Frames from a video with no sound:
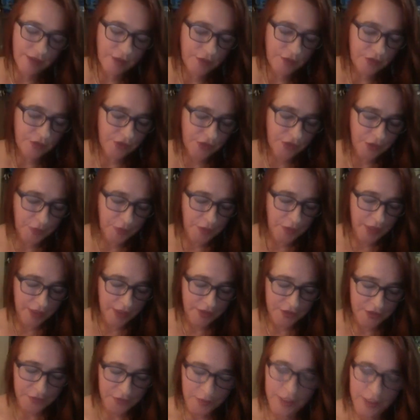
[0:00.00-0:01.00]
so
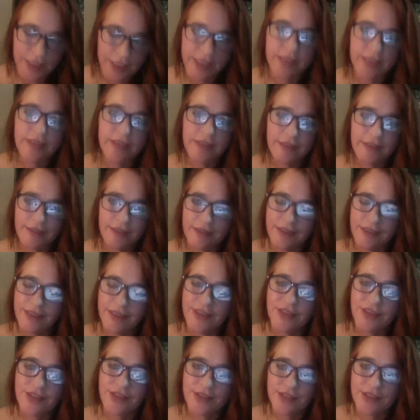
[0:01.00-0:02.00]
much, Mike.
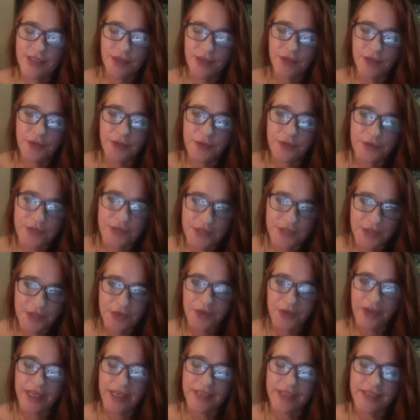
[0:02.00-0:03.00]
It's so
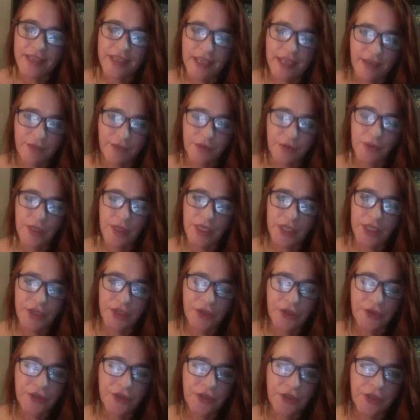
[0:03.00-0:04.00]
great to have you on
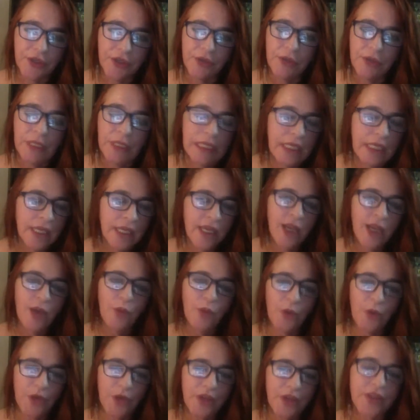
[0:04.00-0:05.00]
here. You know,
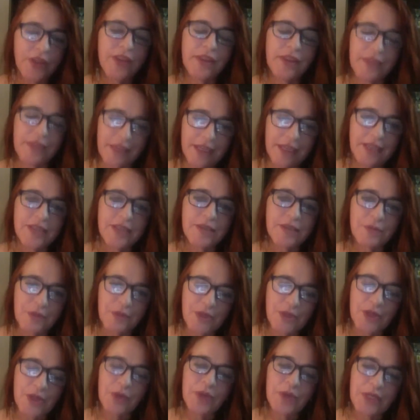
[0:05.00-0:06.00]
one of the things that
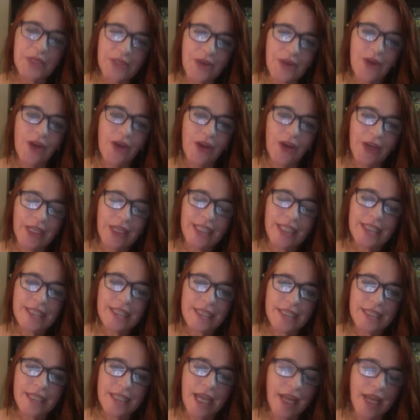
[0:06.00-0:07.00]
was always hard
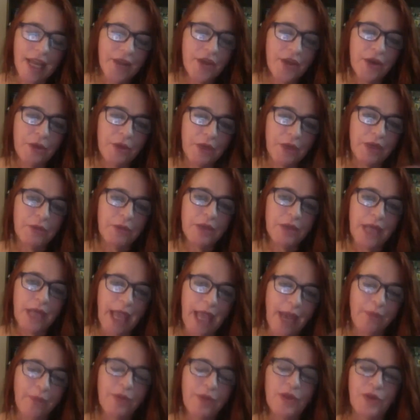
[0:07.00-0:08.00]
is not knowing what
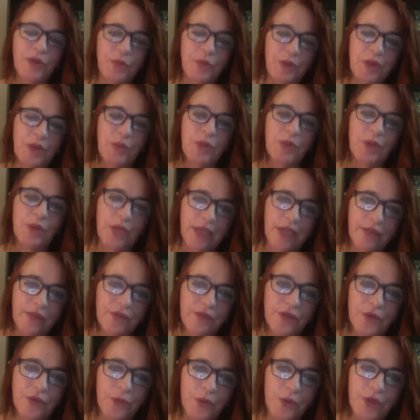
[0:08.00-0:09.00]
happened to people
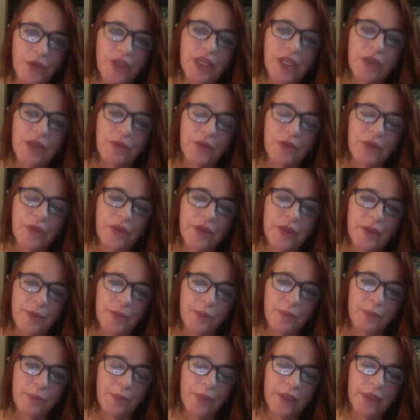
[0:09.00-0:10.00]
after working with
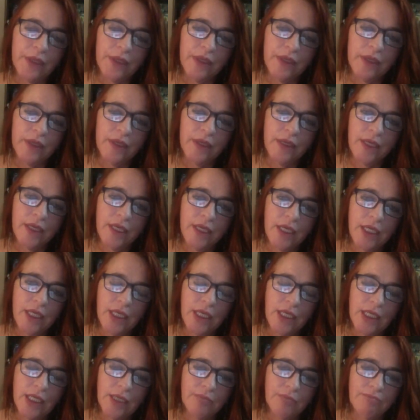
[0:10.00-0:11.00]
them.
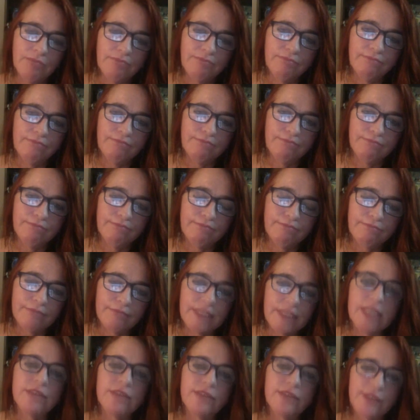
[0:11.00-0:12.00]

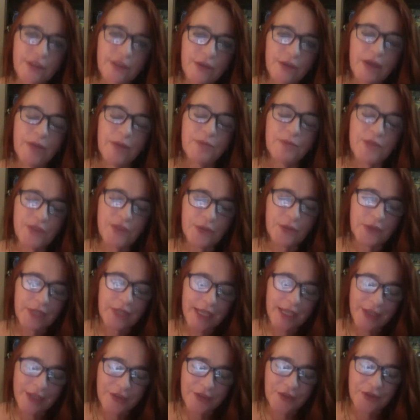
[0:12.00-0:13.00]
So I'm so
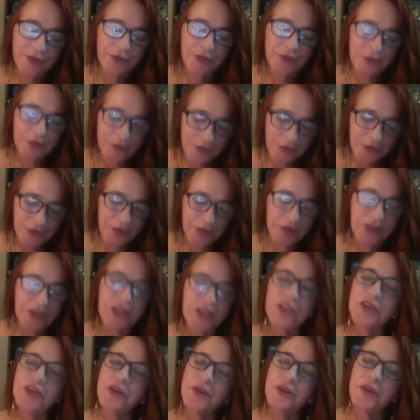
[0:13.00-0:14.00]
glad you're
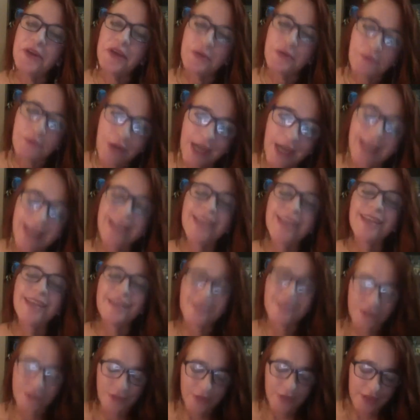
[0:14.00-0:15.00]
here and writing.
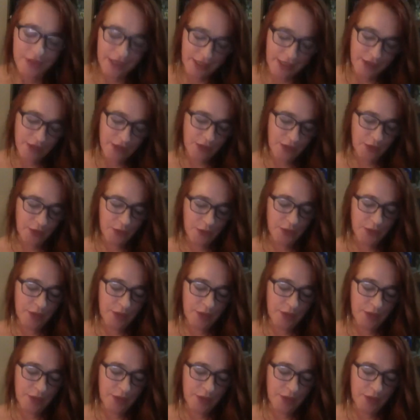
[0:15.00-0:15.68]
So thank you.